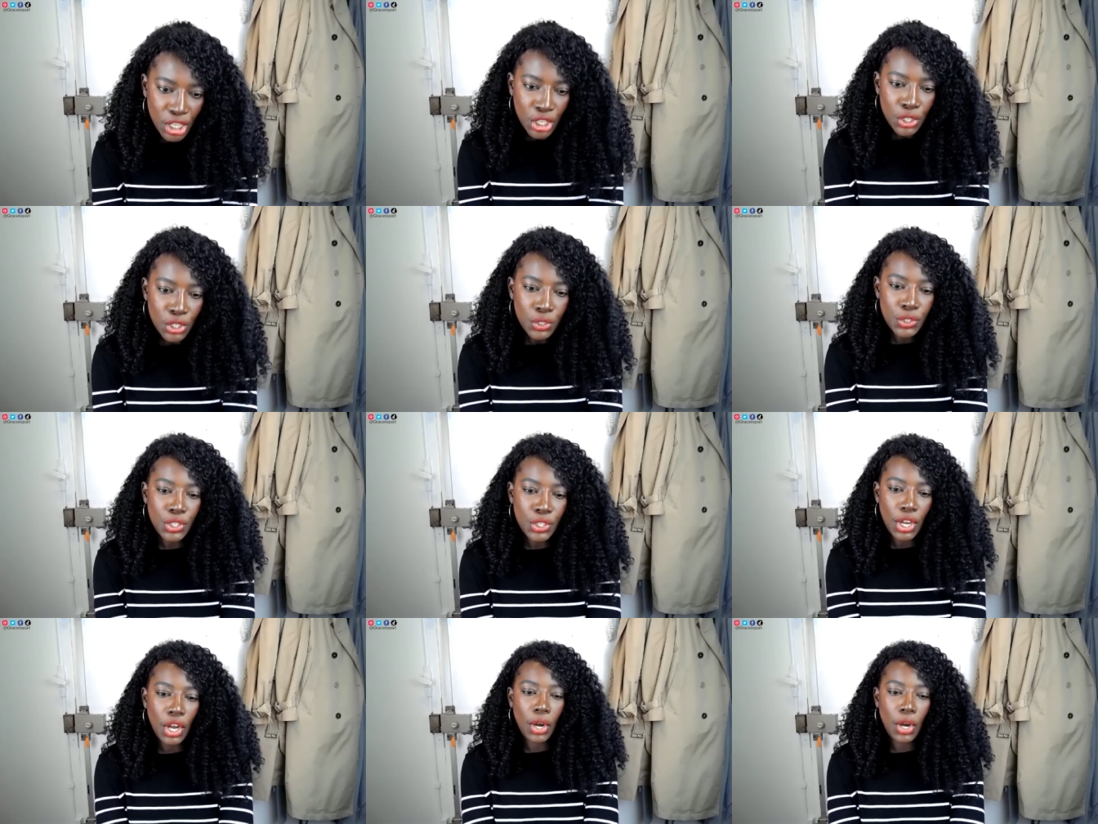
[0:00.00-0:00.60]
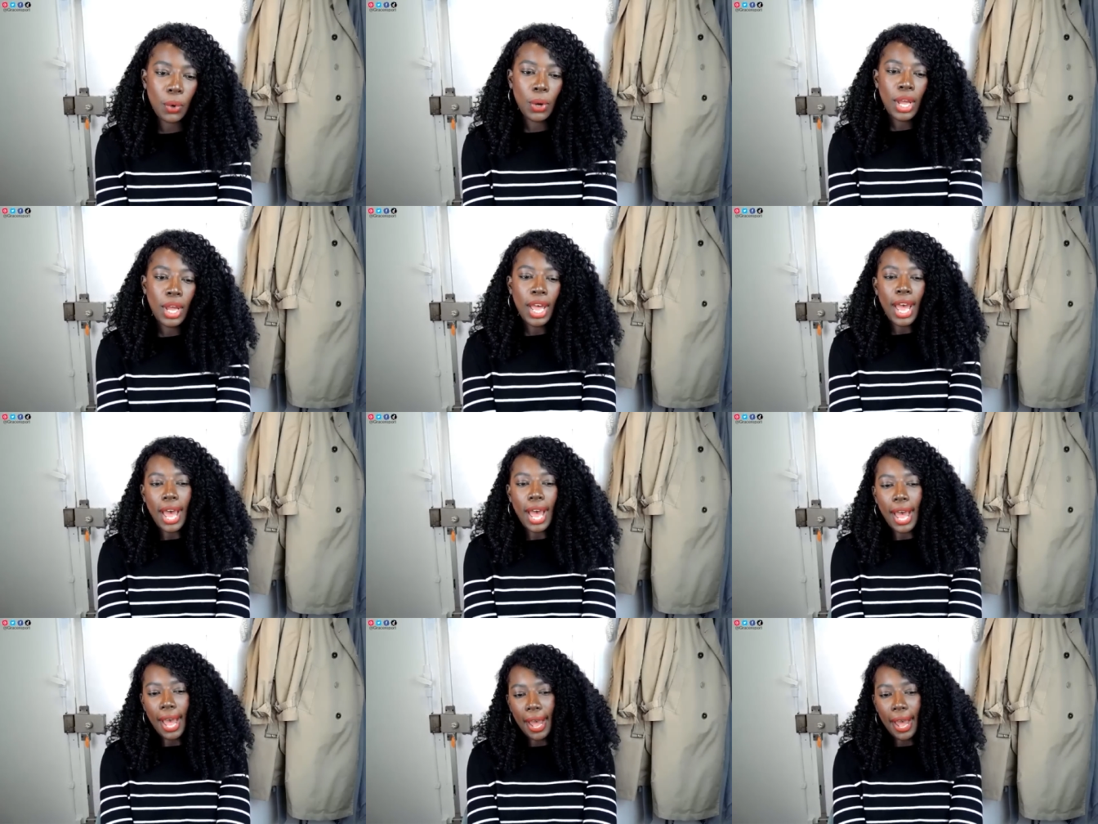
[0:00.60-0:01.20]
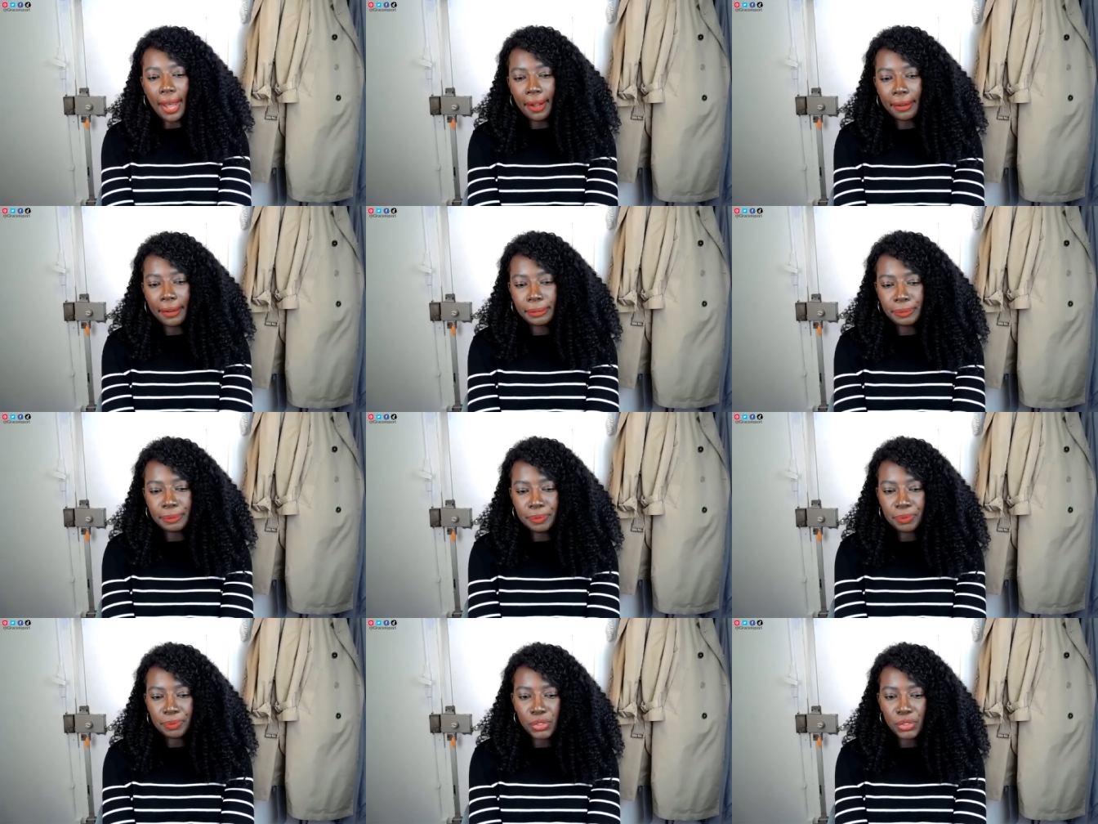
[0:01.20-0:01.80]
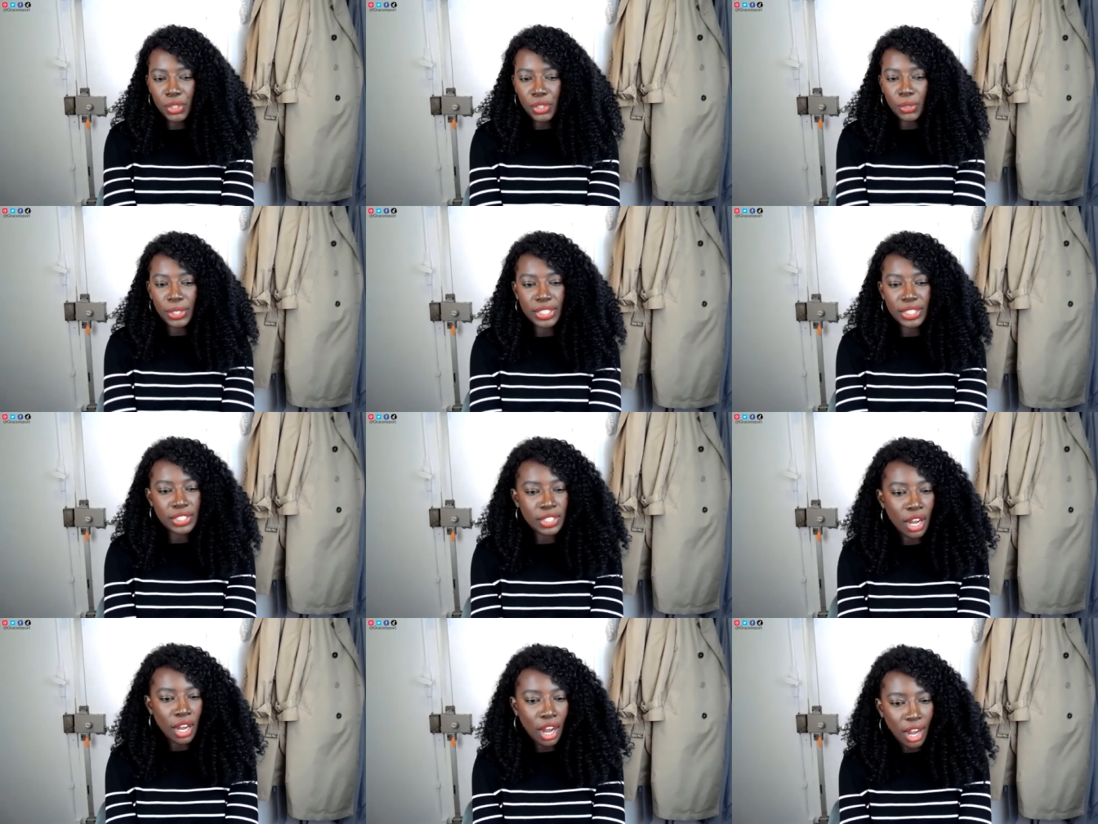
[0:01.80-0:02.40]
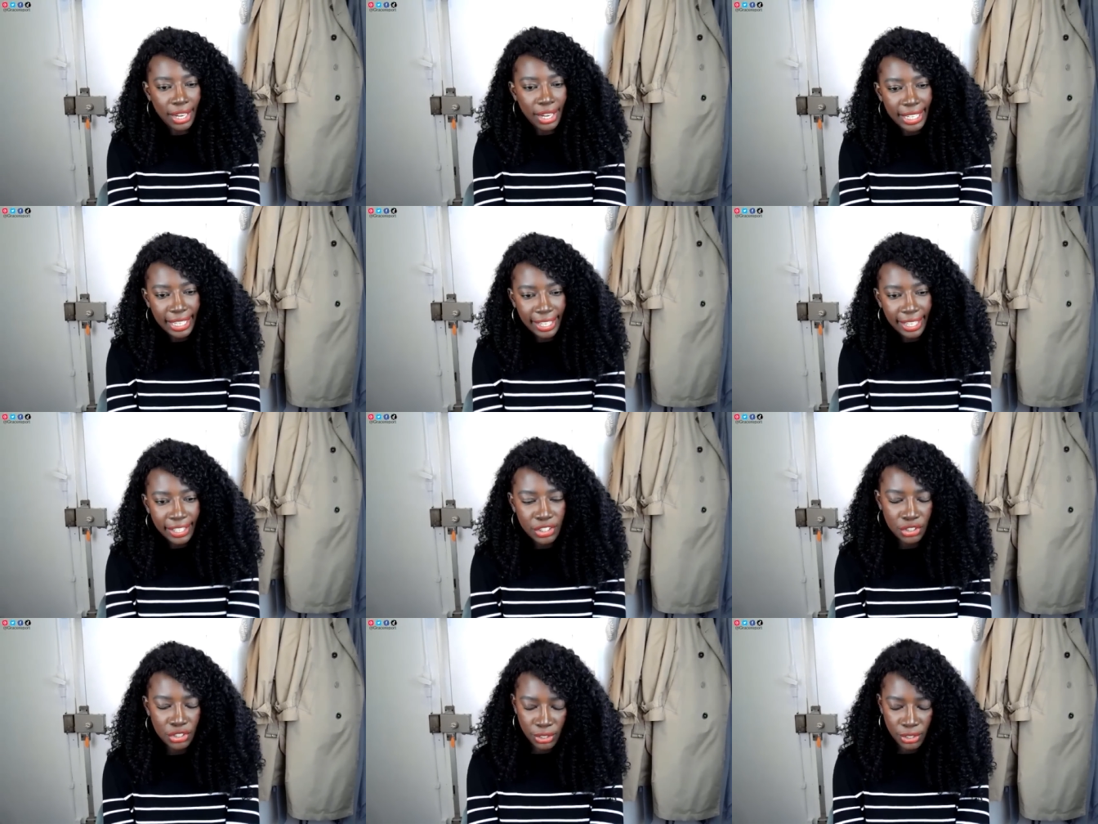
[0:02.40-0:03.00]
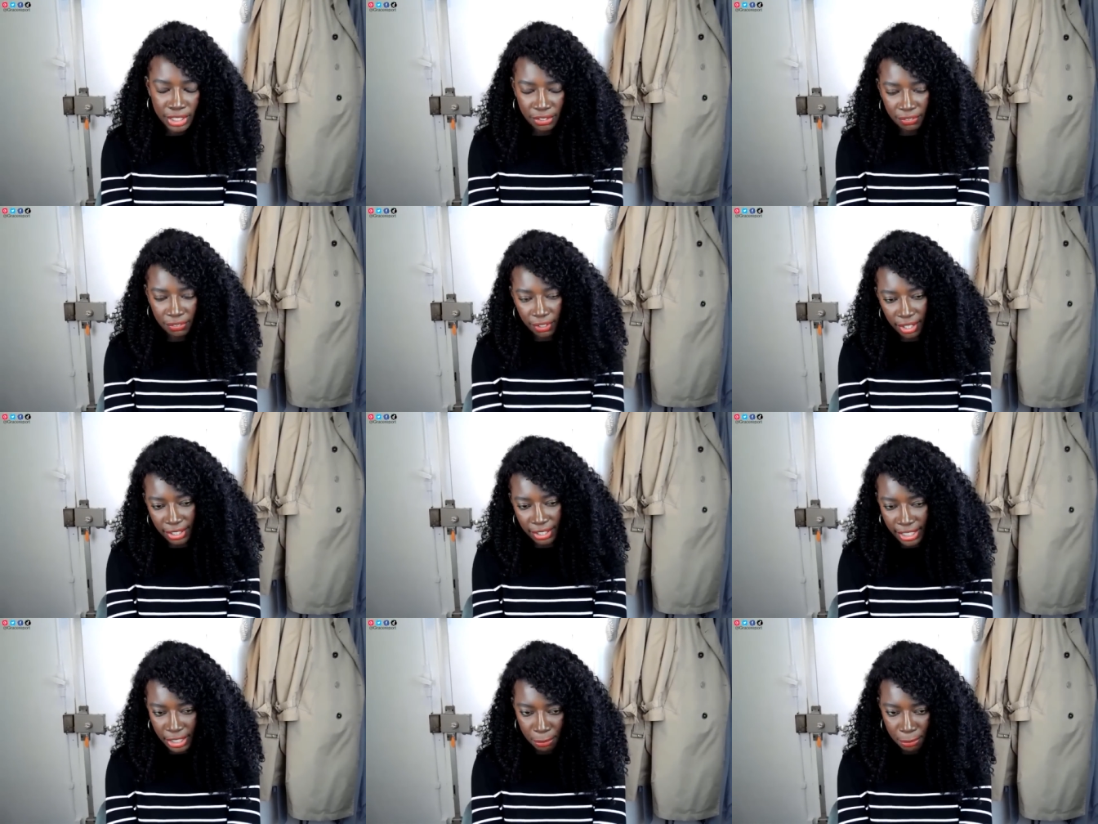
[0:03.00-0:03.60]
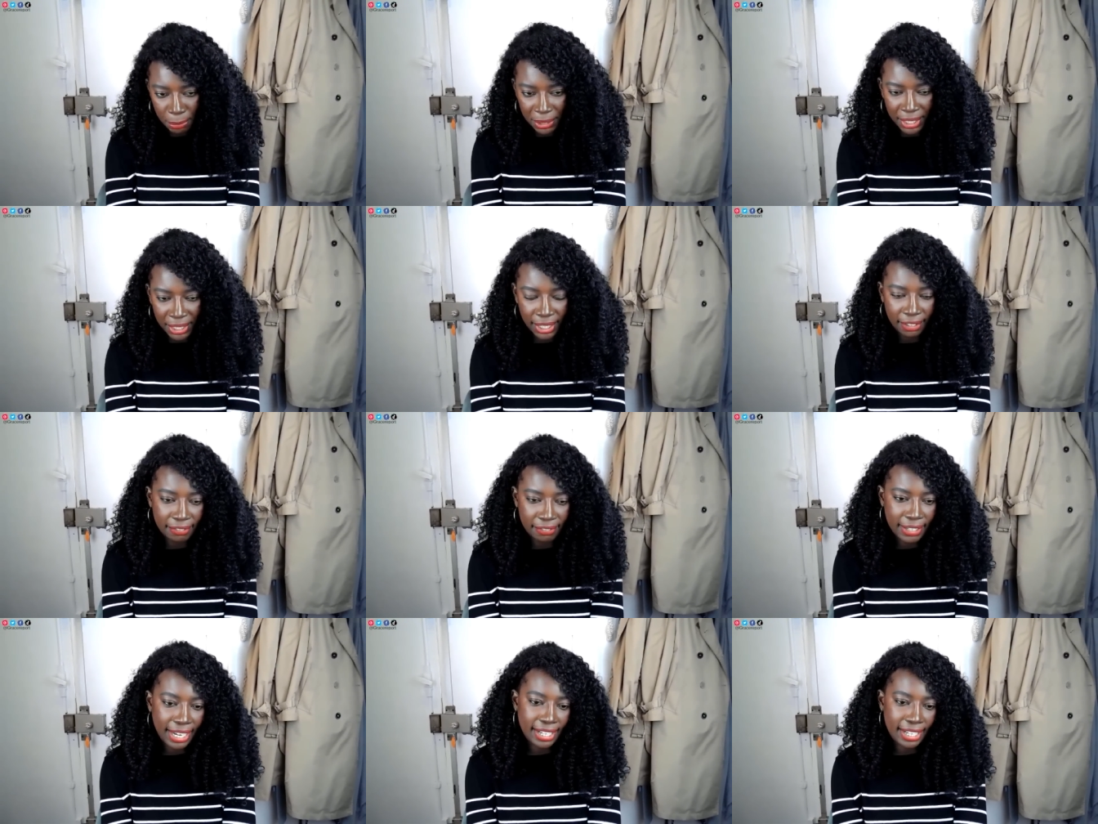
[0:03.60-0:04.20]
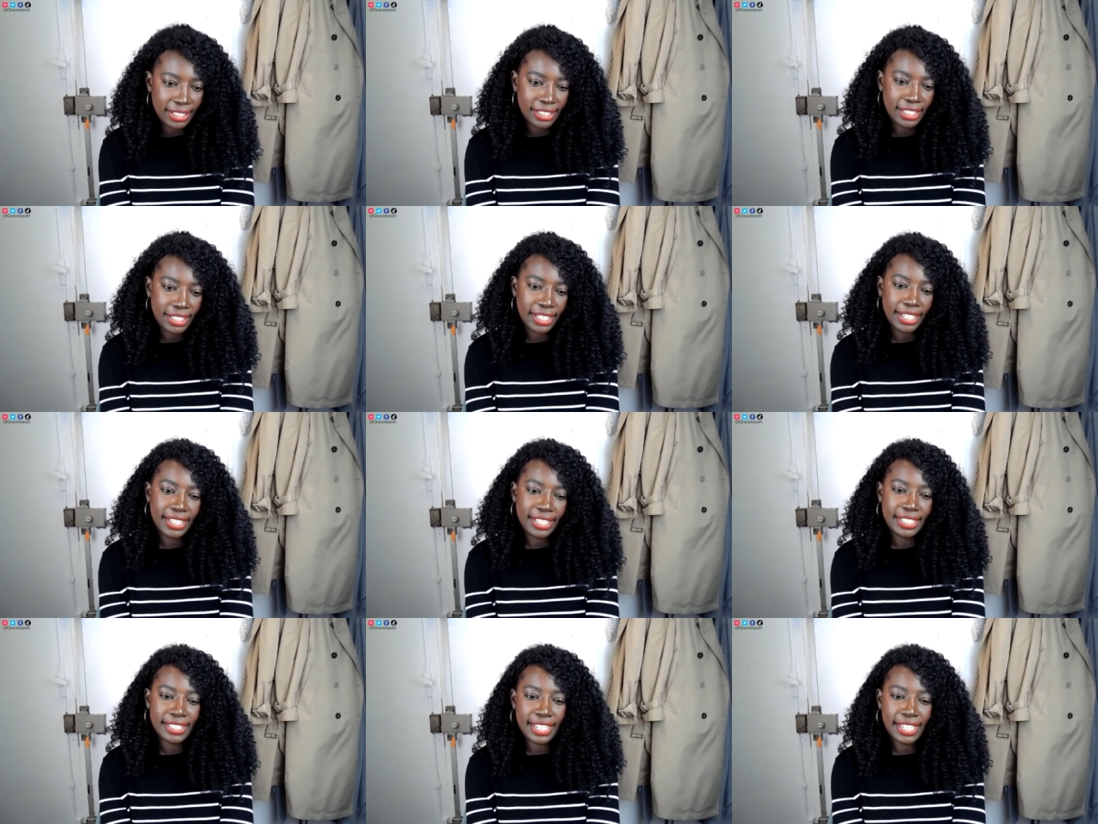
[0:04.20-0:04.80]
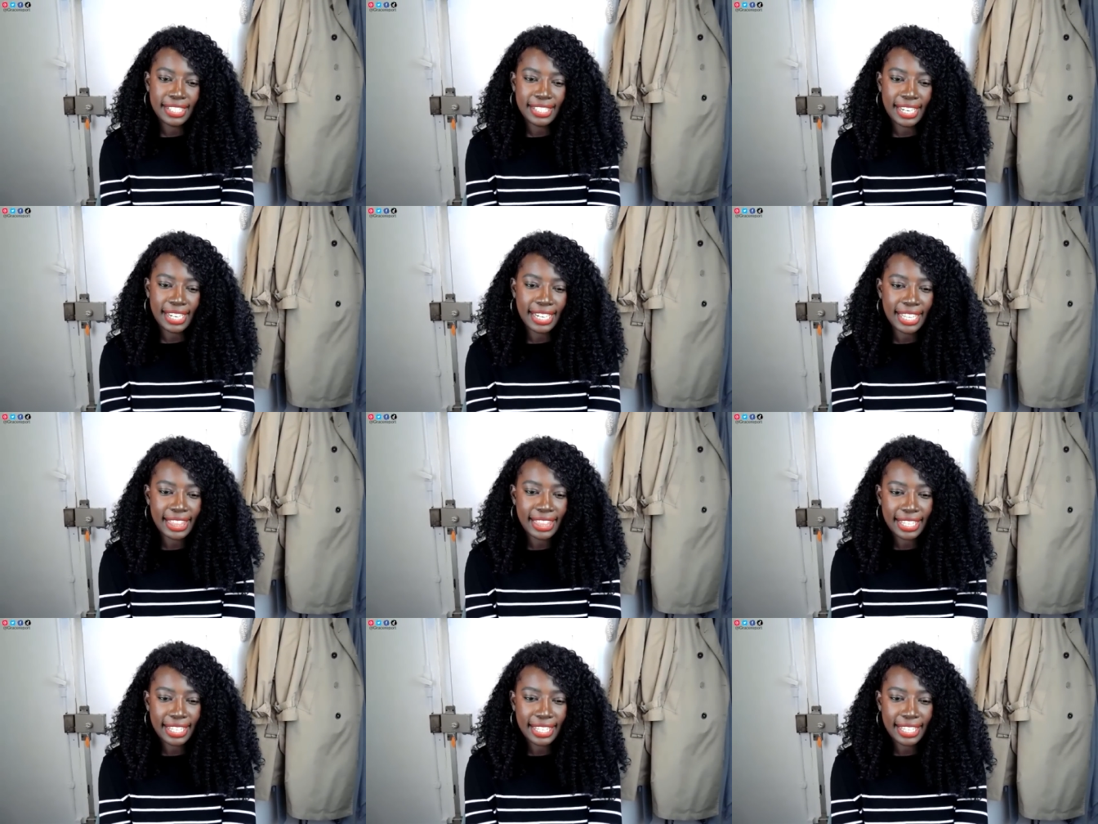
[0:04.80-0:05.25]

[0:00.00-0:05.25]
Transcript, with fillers: So um, you know, he's talking to his fiance, speaking of Nancy, and he says that he thinks